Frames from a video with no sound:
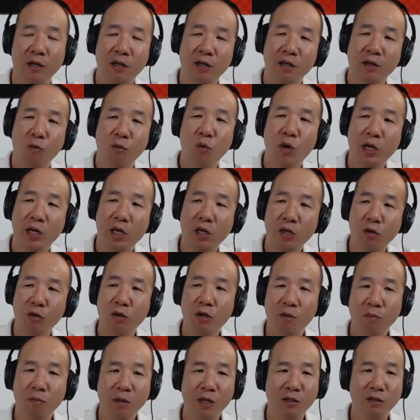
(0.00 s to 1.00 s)
What can you
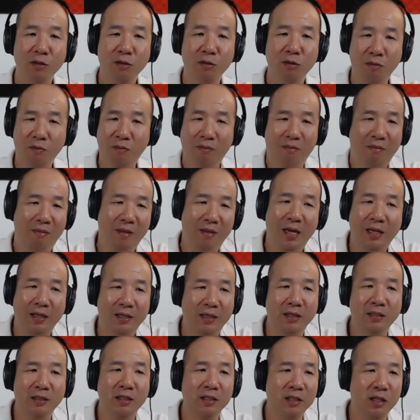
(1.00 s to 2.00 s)
commit to? That
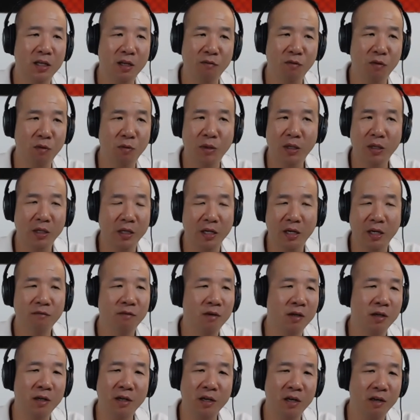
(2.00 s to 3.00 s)
doesn't give you really
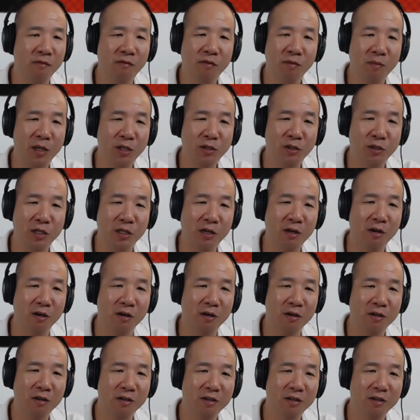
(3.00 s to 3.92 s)
any information at all.